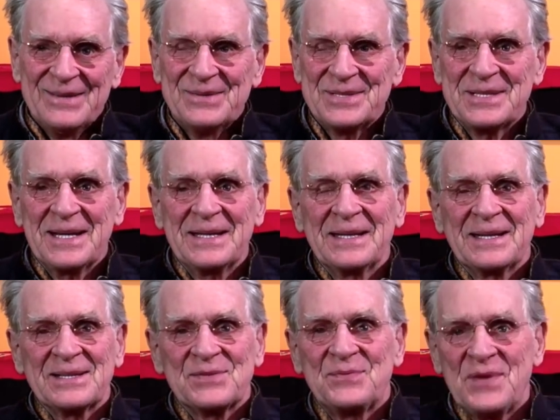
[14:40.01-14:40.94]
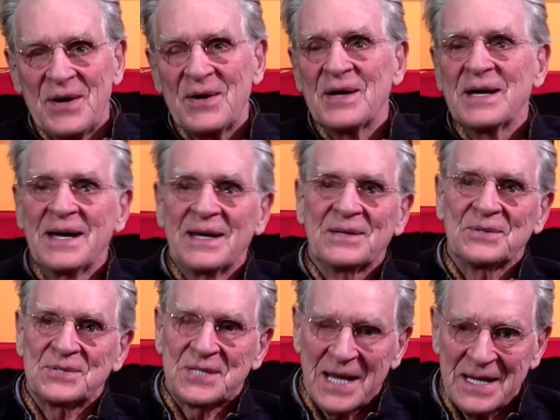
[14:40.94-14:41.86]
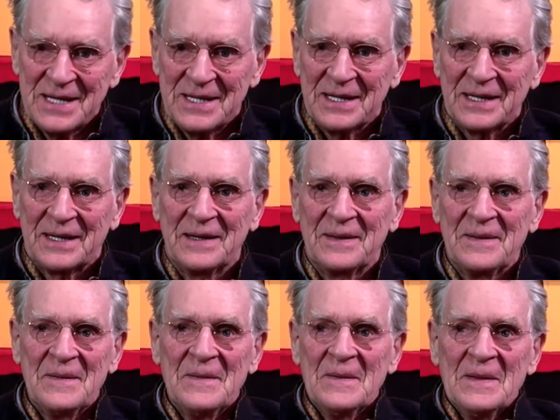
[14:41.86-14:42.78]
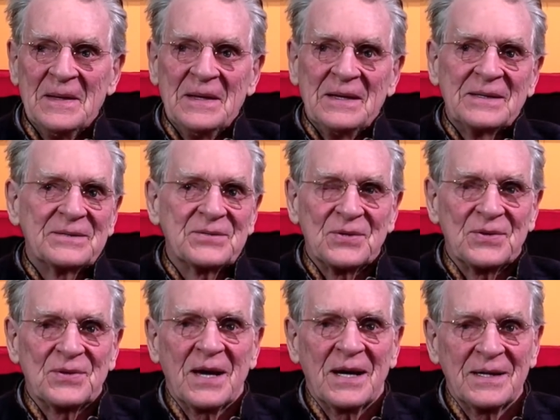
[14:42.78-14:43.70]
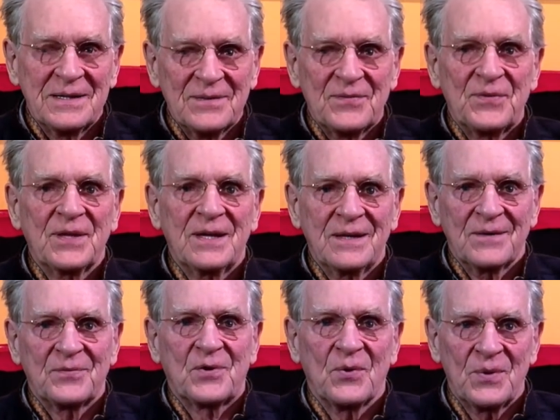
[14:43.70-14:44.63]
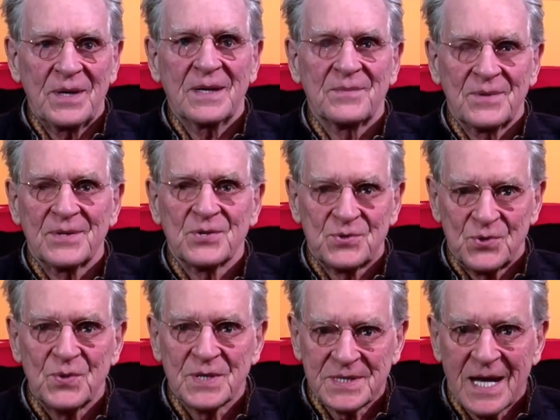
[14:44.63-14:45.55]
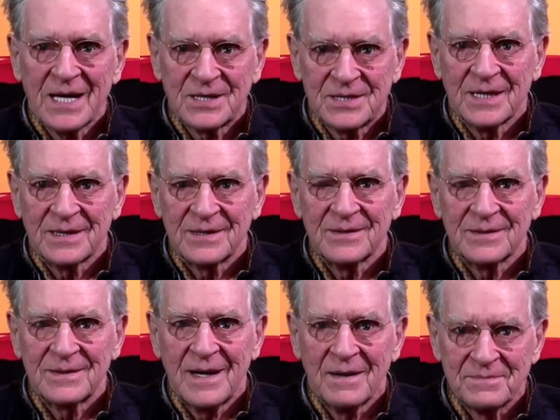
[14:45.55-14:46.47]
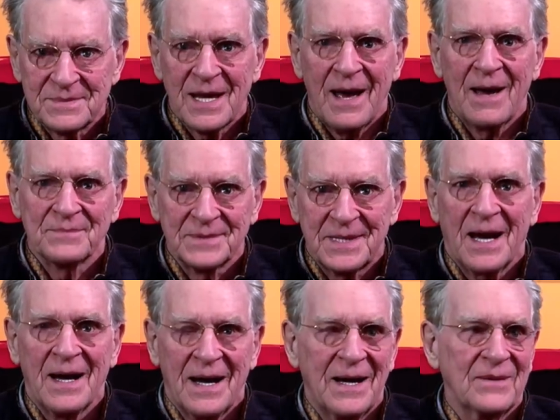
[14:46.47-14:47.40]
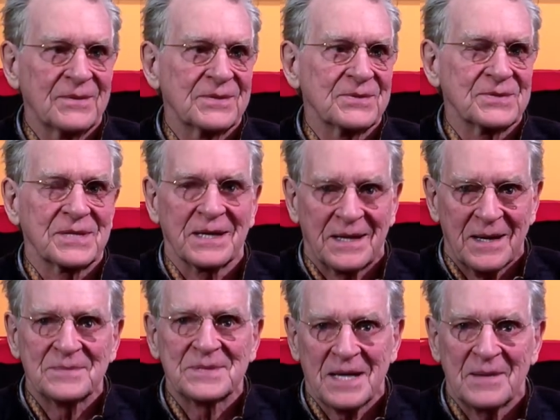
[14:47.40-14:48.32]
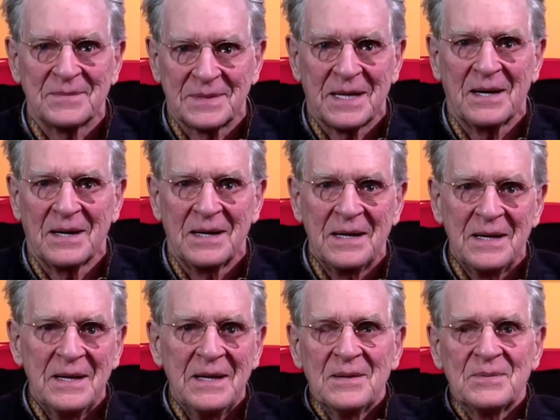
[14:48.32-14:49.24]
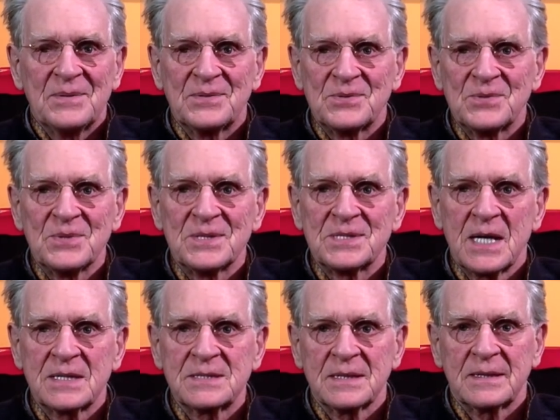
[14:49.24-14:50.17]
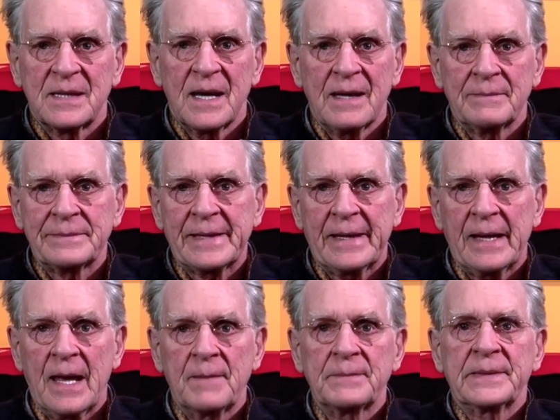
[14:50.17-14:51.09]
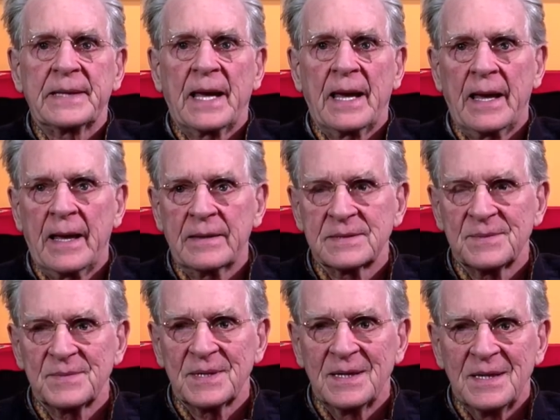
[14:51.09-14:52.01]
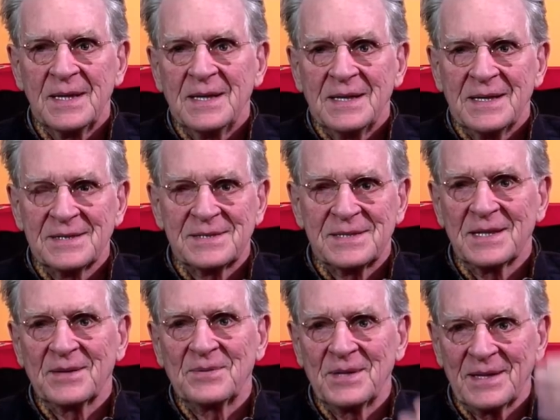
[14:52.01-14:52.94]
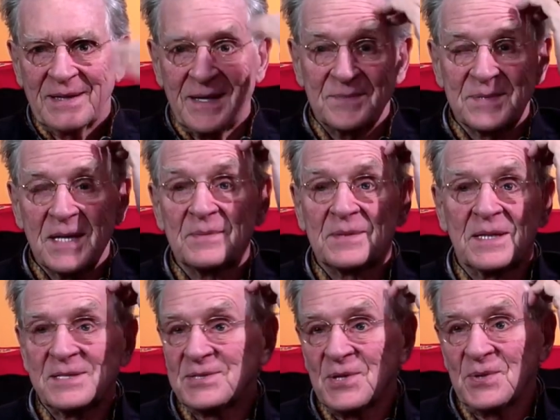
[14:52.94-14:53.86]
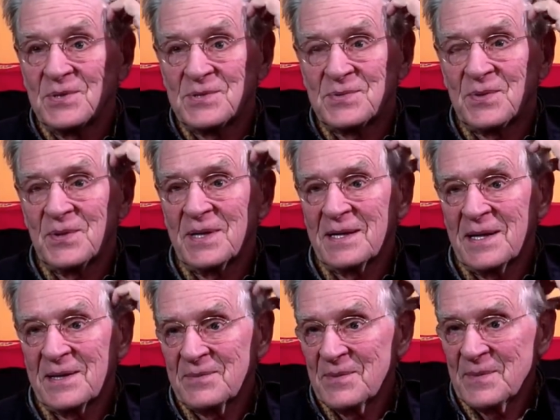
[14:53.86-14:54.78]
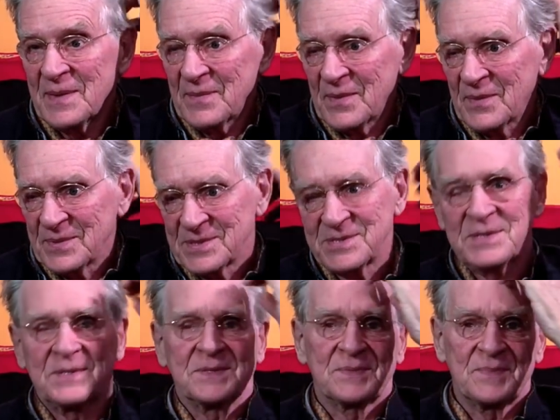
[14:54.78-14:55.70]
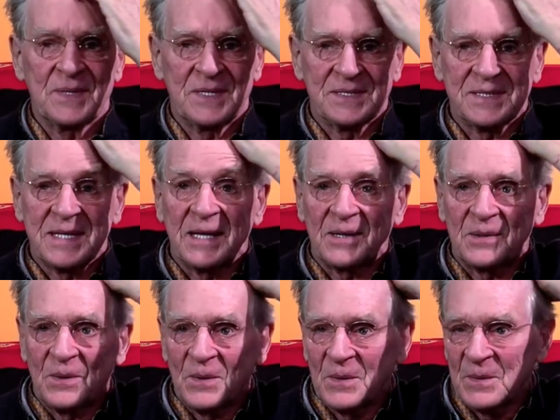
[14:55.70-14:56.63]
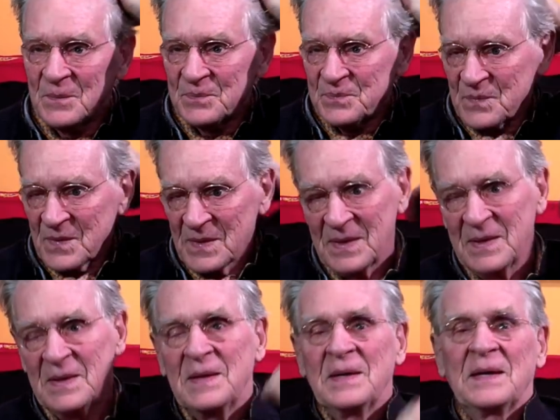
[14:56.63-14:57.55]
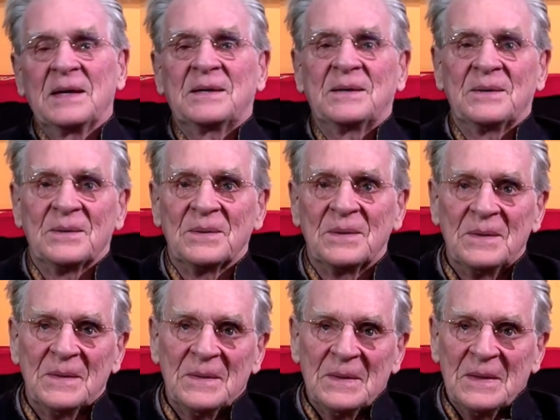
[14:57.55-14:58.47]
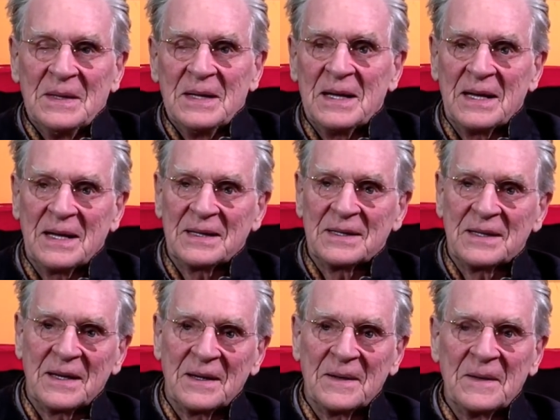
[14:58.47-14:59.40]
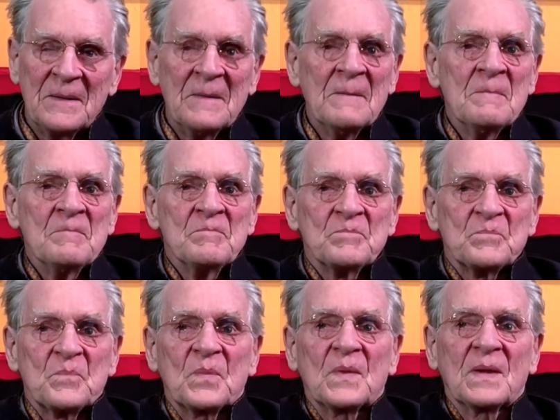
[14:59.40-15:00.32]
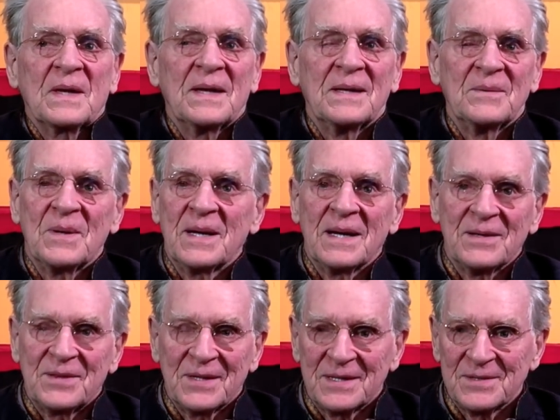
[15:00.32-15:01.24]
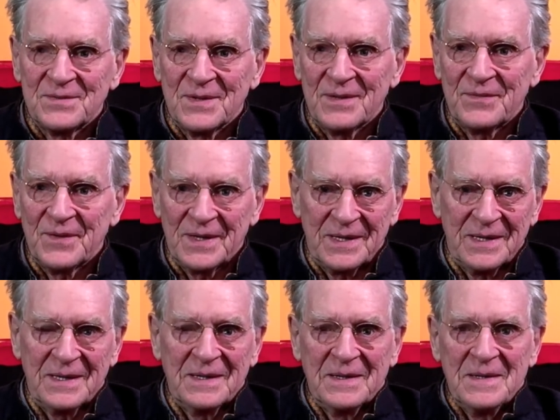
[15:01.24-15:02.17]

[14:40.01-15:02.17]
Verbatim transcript: Which I think is very entertaining to the idea of thinking of Korean with a Jewish accent. You know, Kamsahamda, how would you say Kamsahamda? With the Jewish accent, Kamsahamda or something. It's like really, Kamsahamda is the only Korean I remember, which is means thank you. You know, and uh, anyway, I think it's very funny.